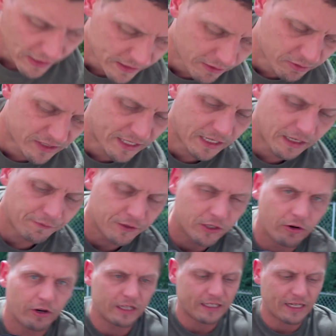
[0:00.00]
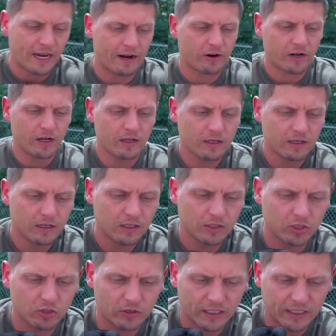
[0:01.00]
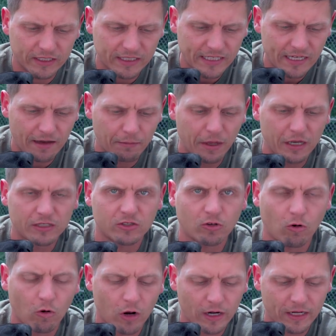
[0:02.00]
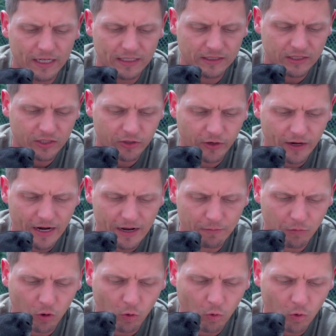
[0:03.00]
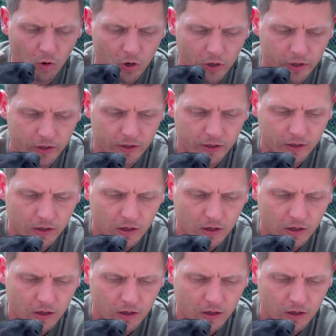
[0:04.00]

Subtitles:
as I was saying, if you donate to Hera, you can DM us on Instagram or